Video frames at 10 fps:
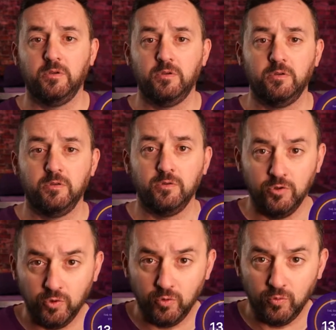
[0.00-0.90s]

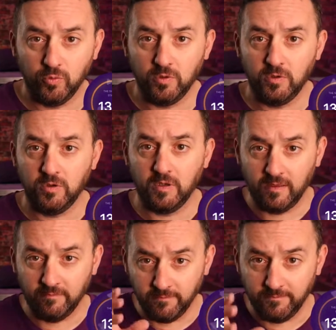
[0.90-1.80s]
You have
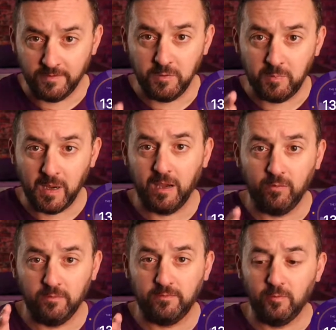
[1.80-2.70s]
a very
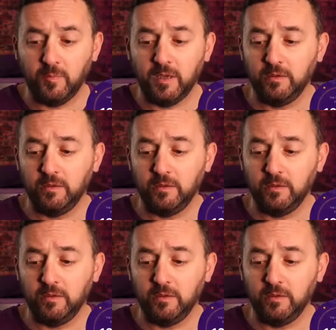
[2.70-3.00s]
powerful mind.